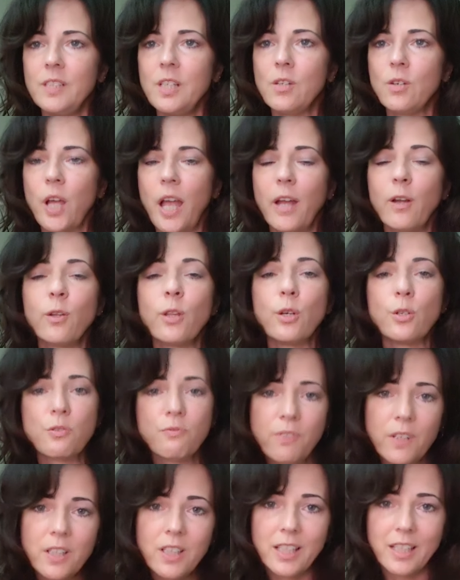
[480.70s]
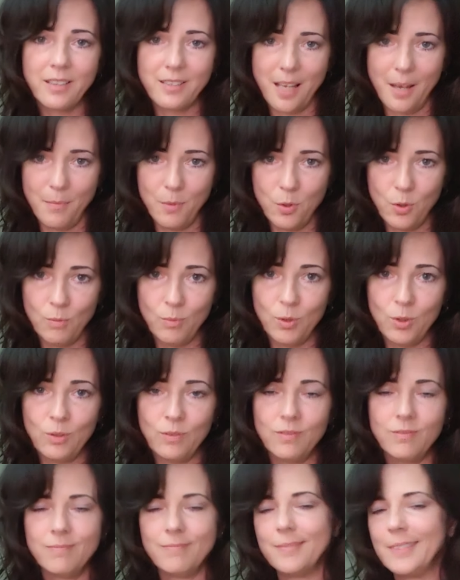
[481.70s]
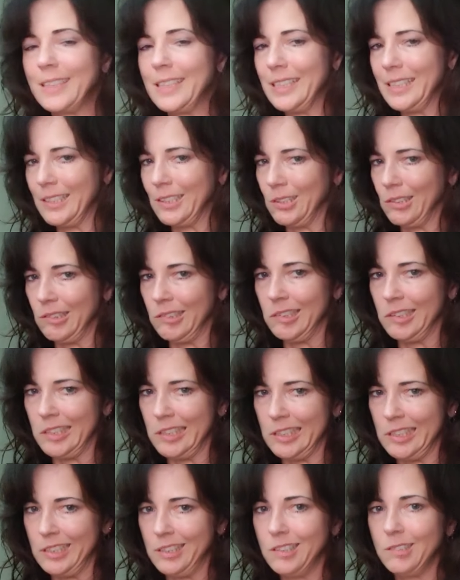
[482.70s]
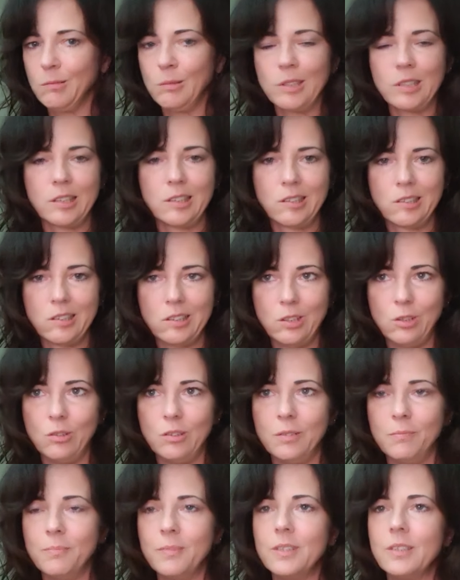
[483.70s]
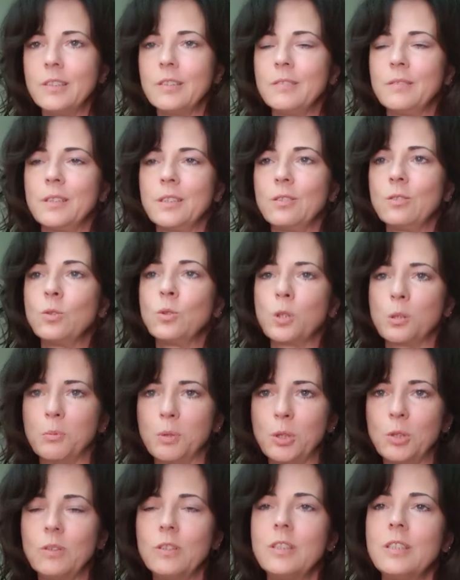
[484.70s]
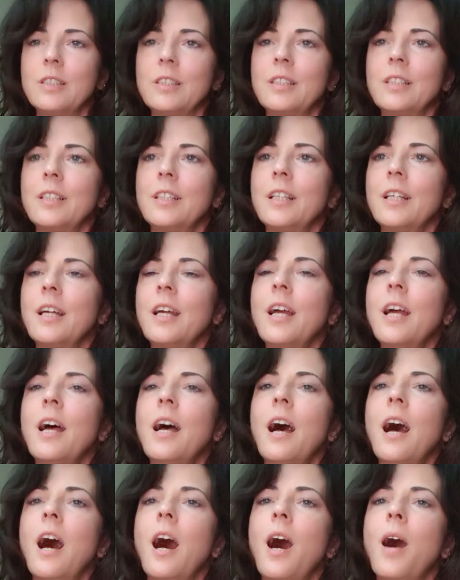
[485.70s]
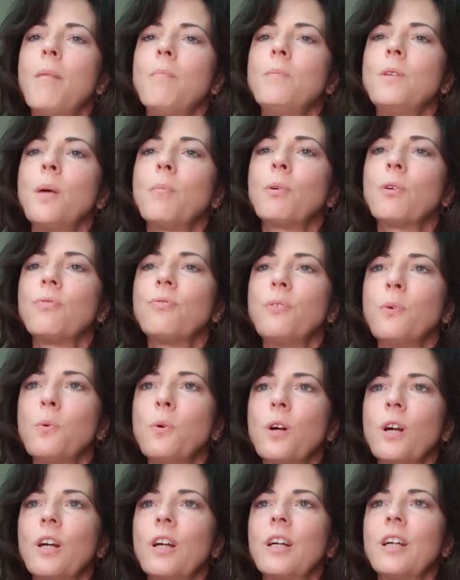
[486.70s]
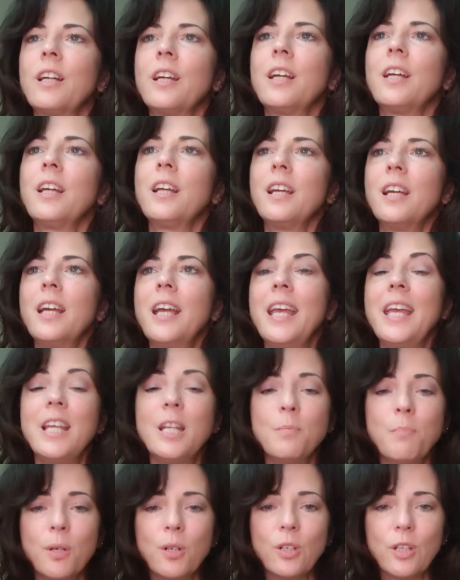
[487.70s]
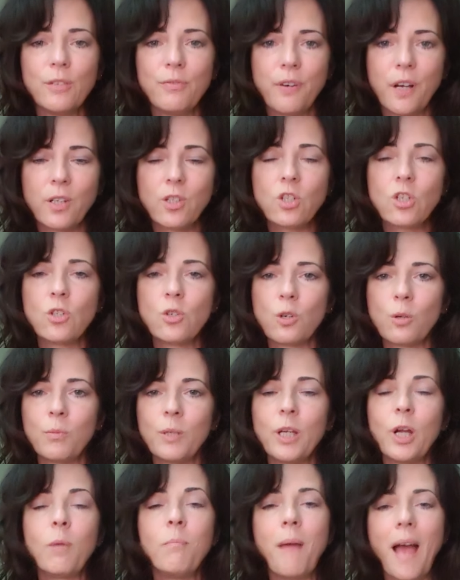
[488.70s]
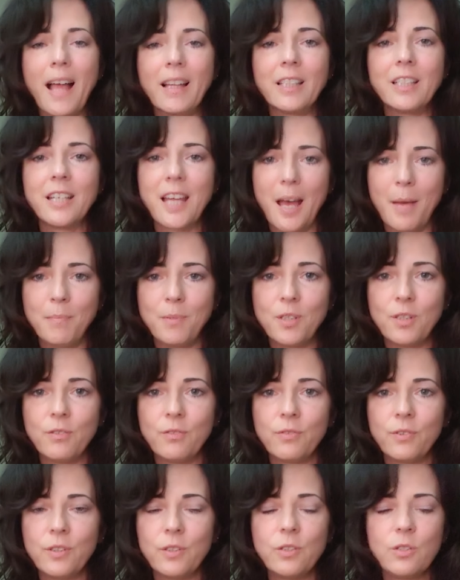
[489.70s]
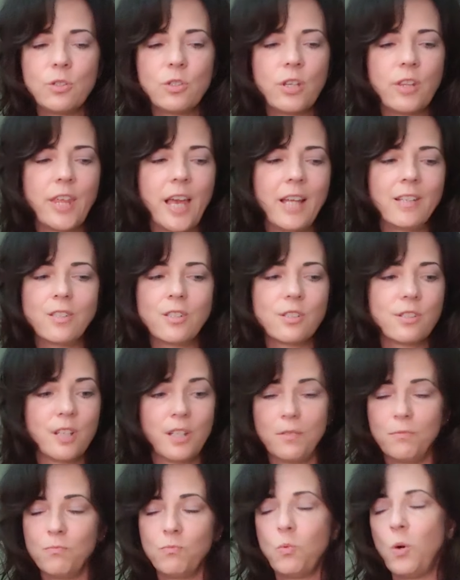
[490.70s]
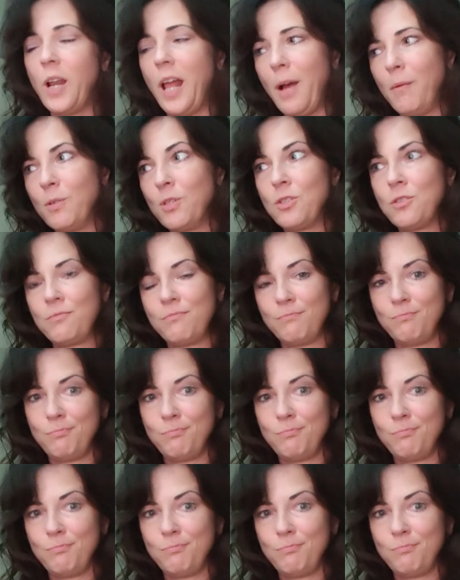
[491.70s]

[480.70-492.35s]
Okay, or those feelings abnormal. Again, it's on the line with continuum, normal. Number 4, inability to function normally or maladaptive. So that's what I was